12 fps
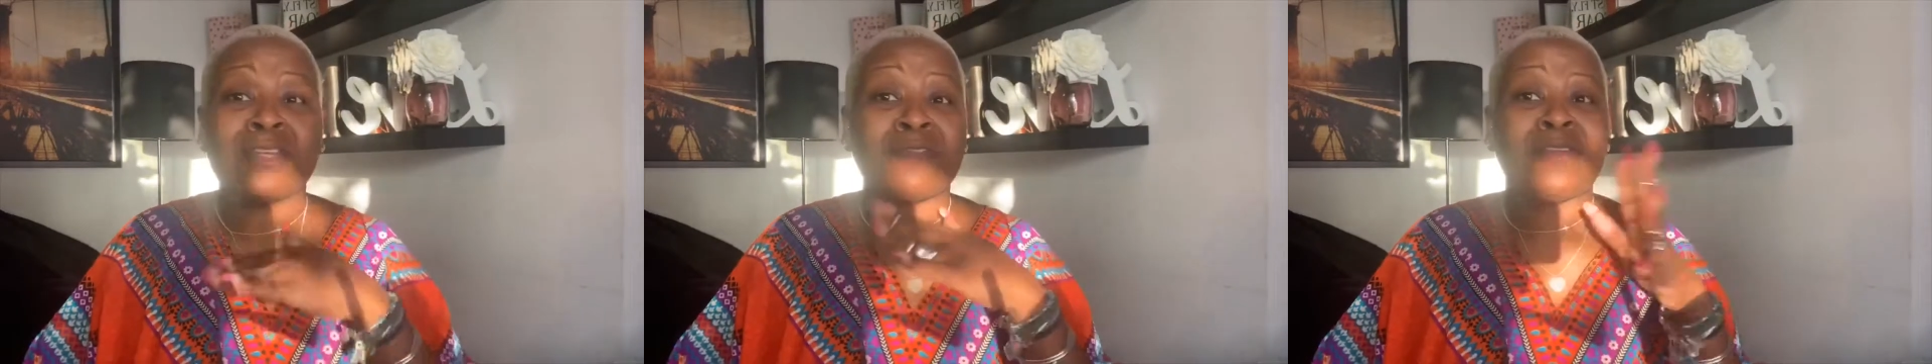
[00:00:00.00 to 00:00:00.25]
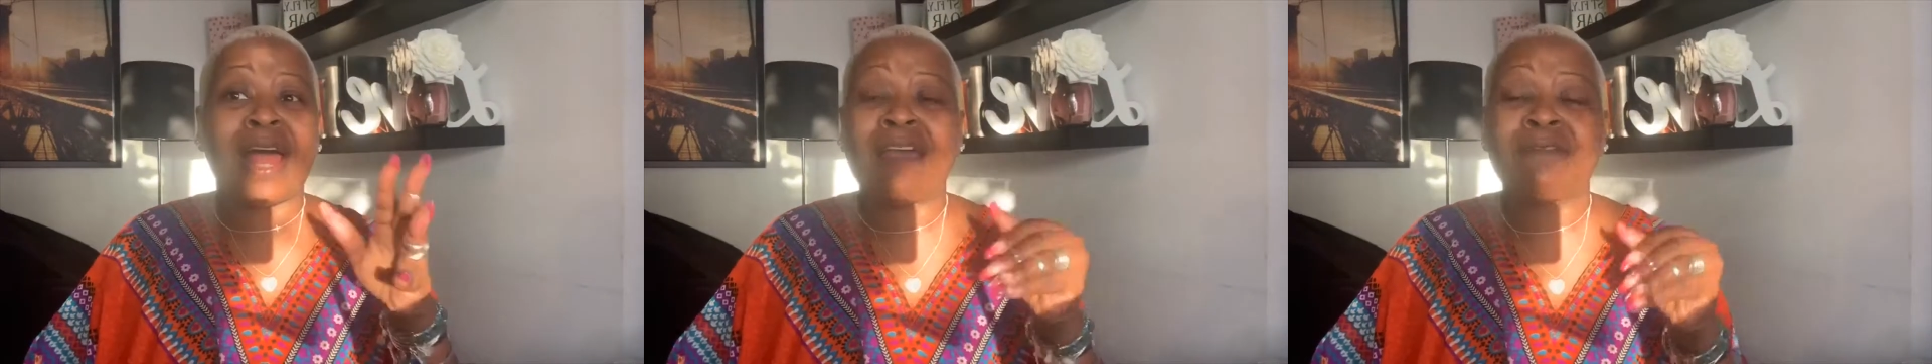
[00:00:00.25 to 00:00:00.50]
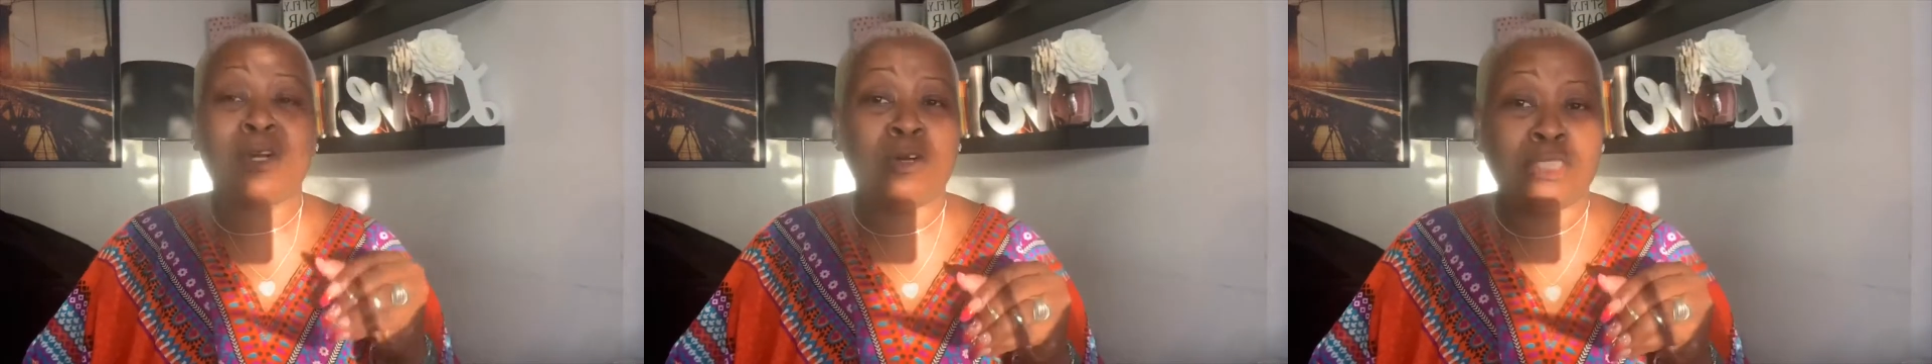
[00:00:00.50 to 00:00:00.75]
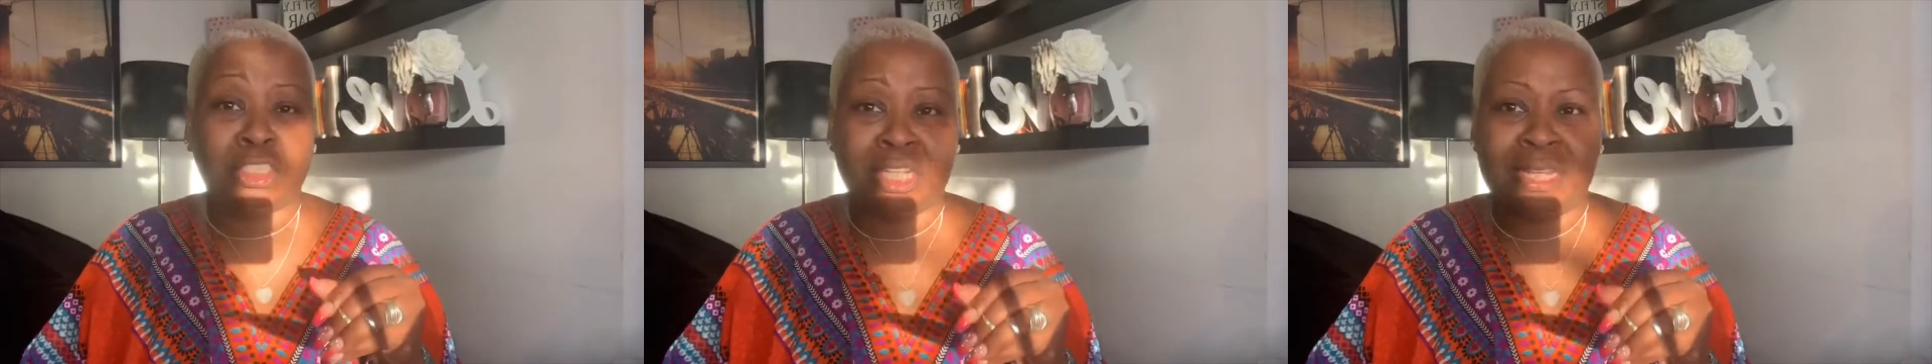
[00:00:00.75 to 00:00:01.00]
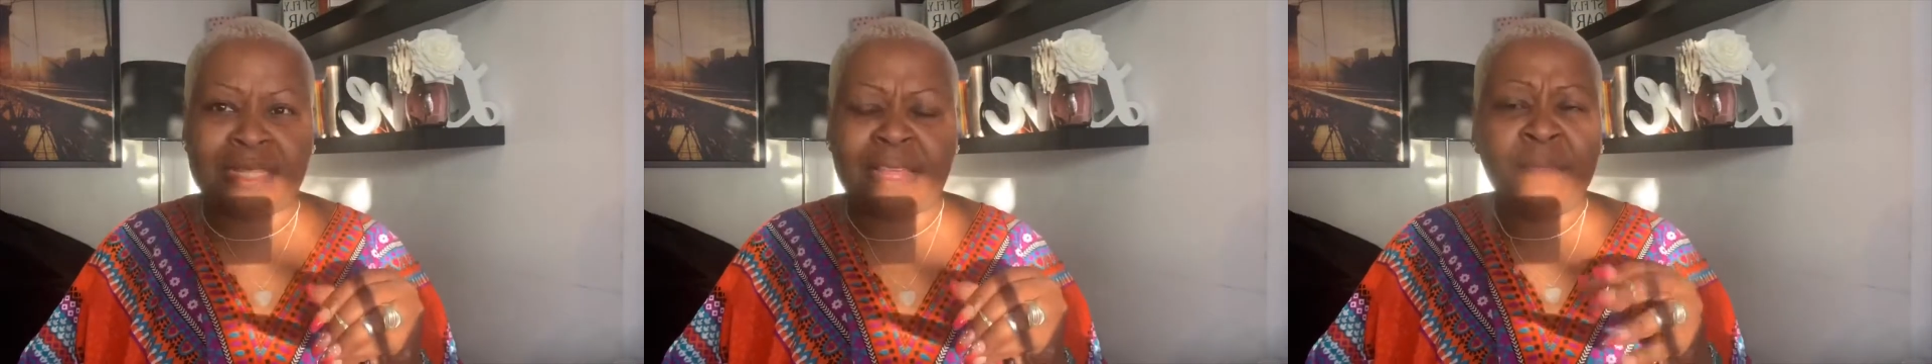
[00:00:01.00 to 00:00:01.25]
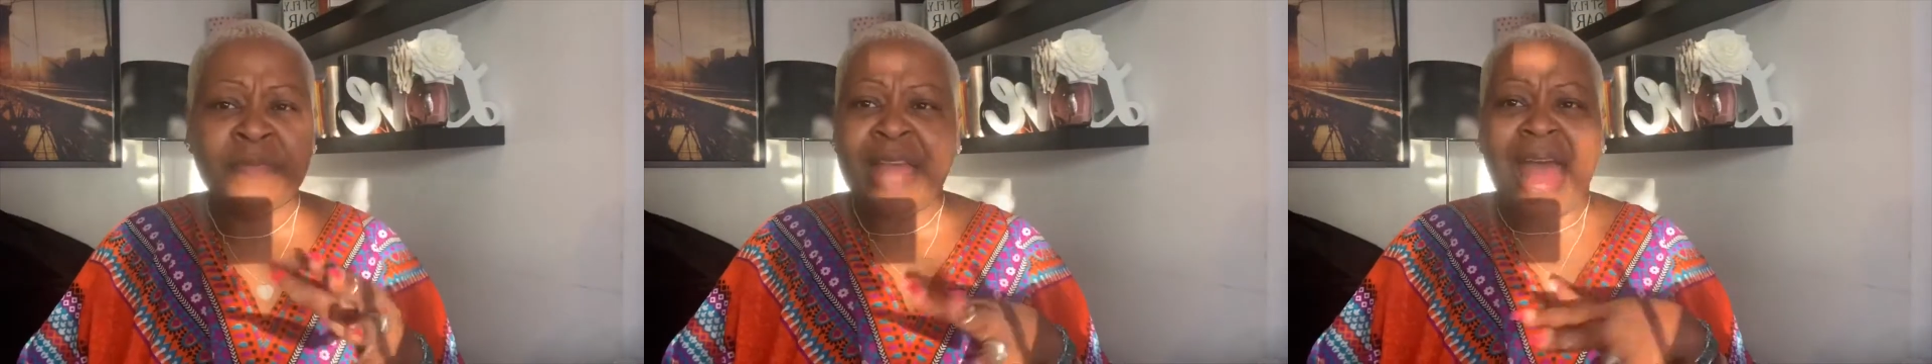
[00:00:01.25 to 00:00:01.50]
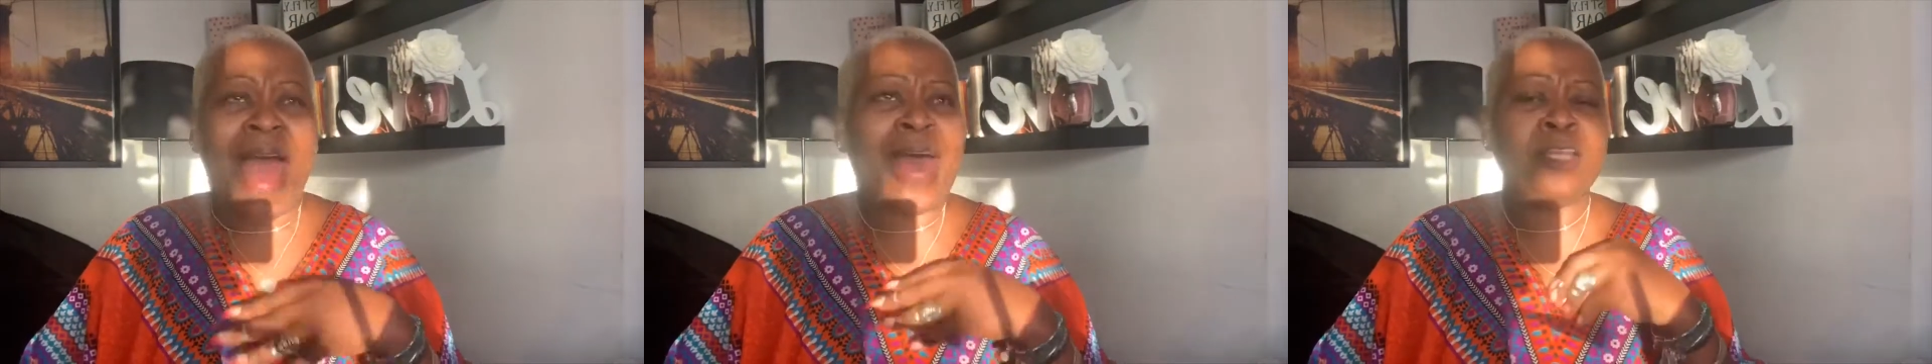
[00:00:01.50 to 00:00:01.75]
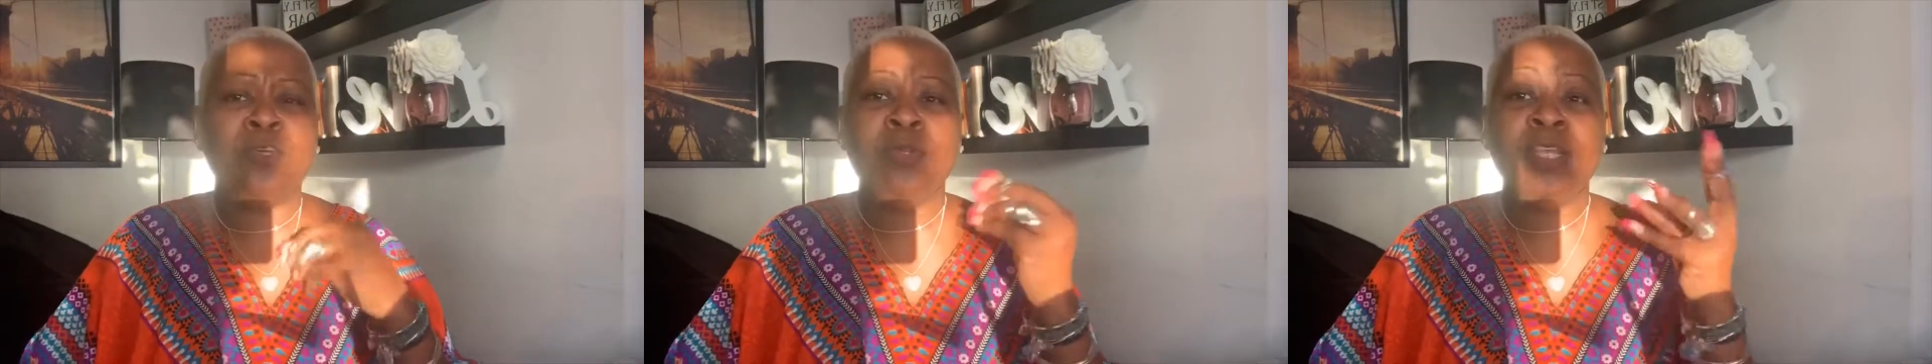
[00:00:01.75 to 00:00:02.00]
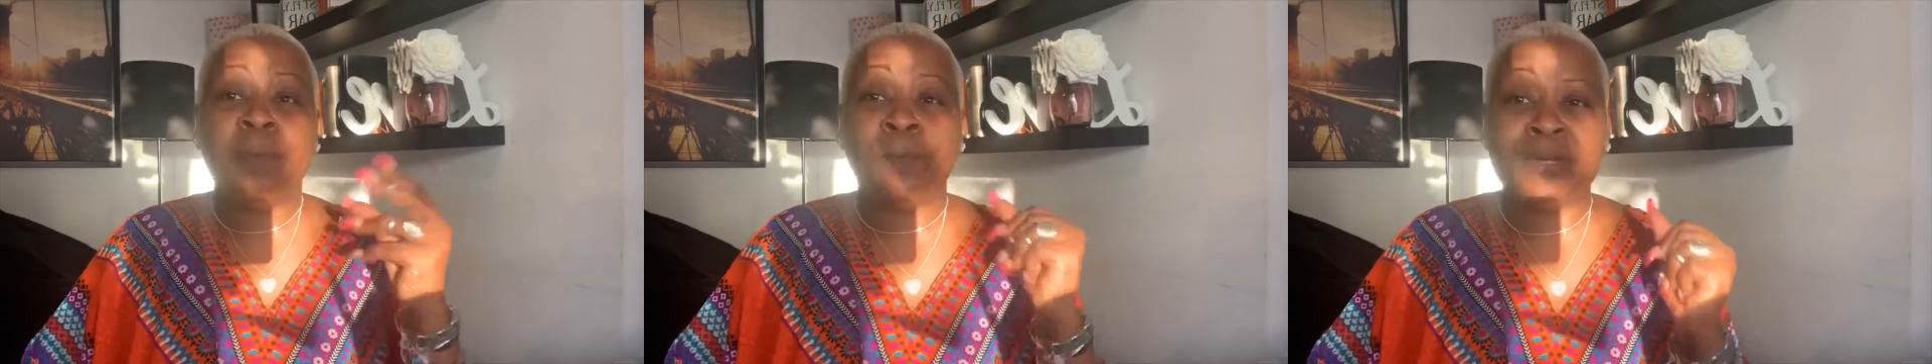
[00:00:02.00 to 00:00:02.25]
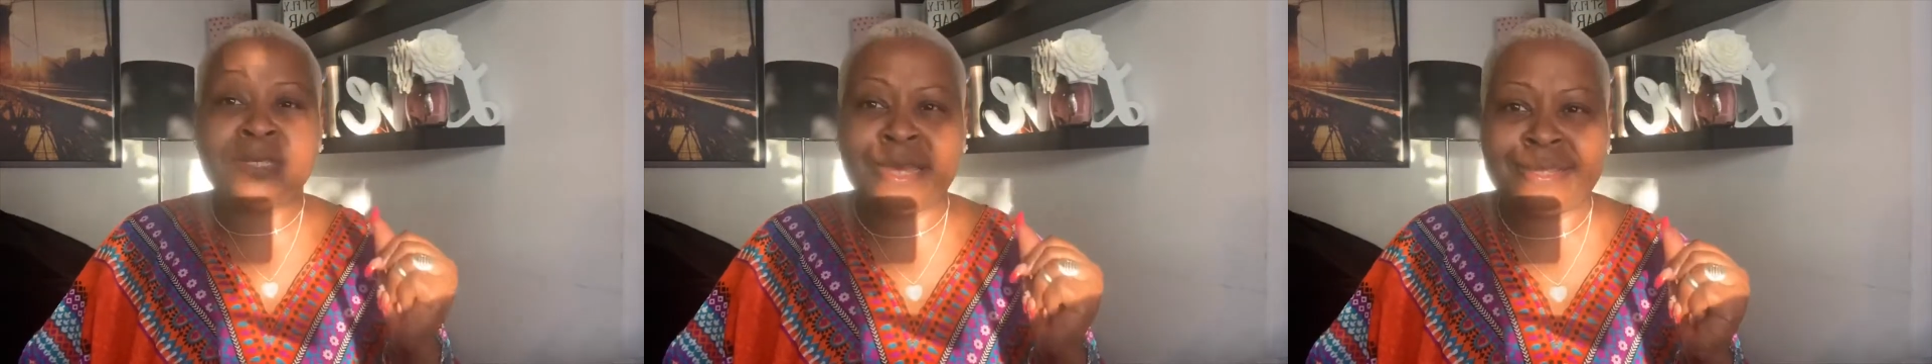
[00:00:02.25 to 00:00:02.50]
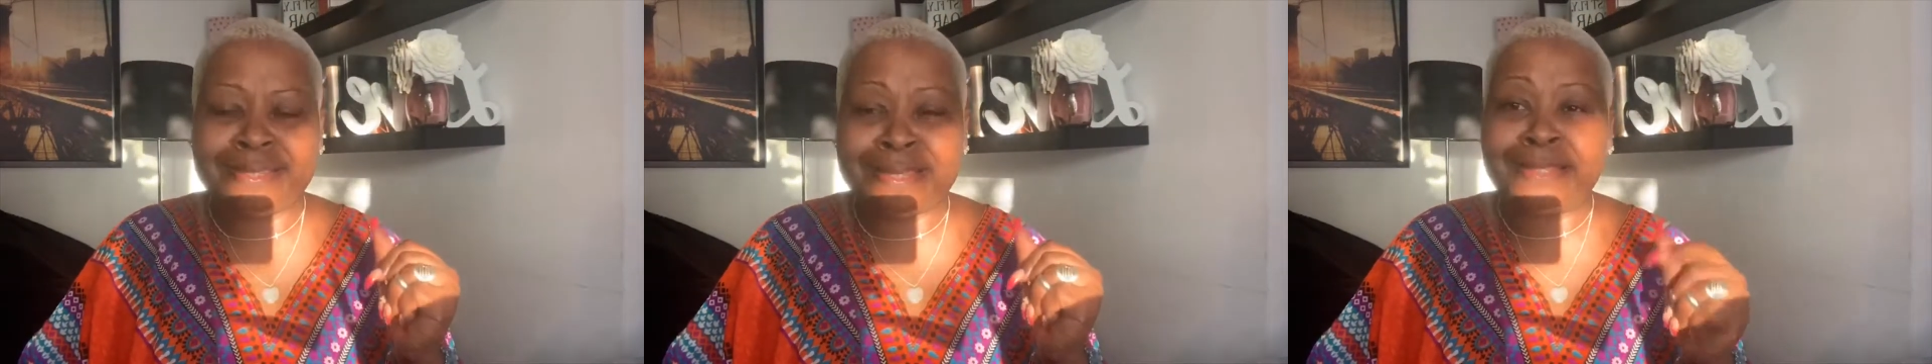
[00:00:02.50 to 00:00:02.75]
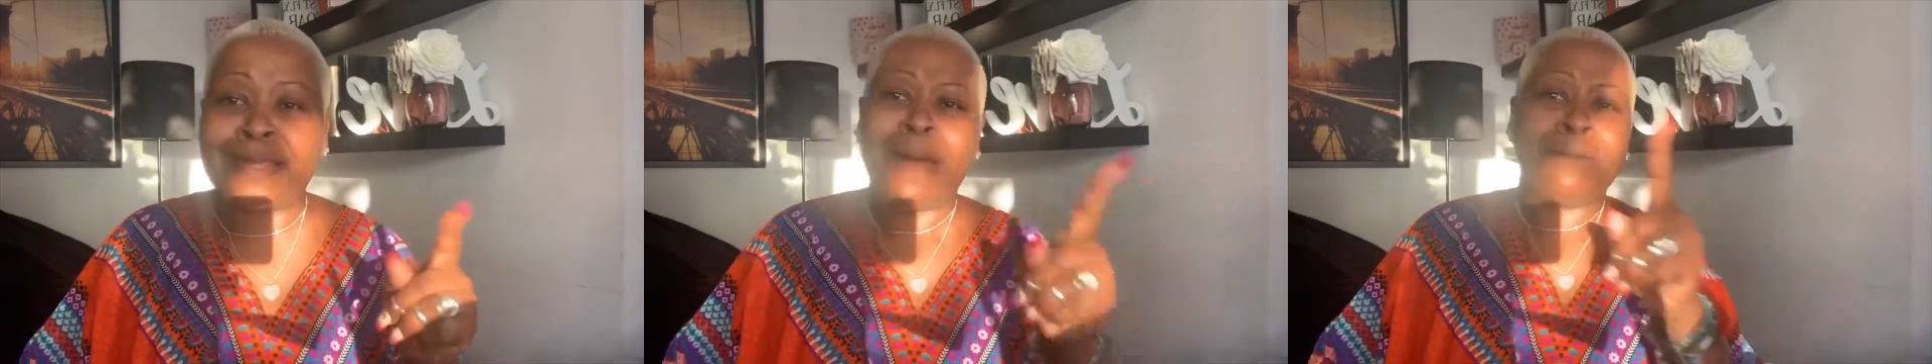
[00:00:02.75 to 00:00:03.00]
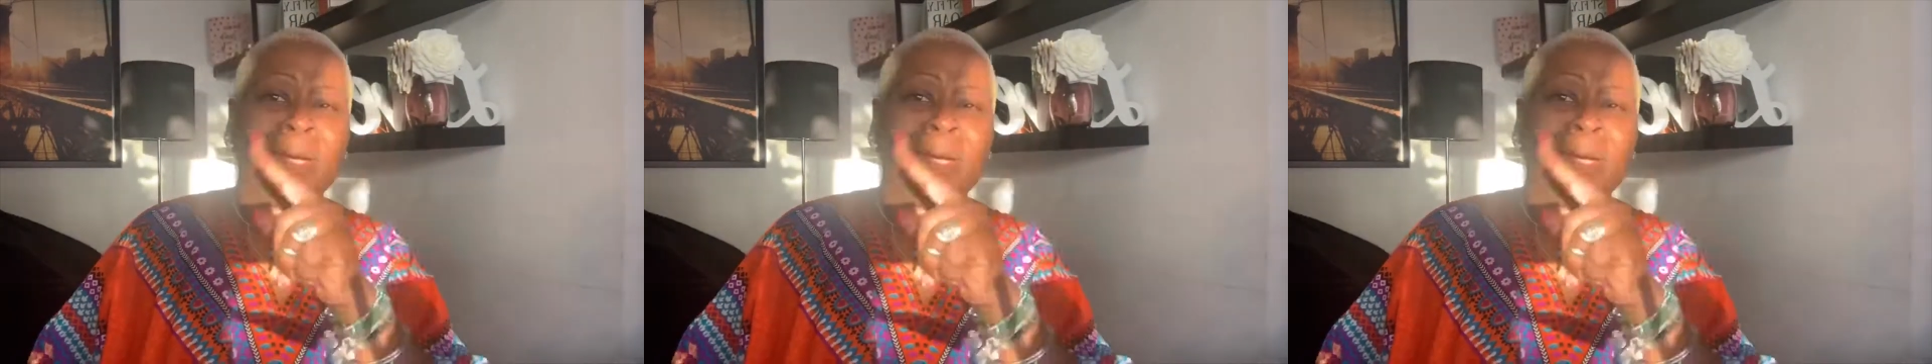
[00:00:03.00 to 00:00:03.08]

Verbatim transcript: of life coaches and unique presenters.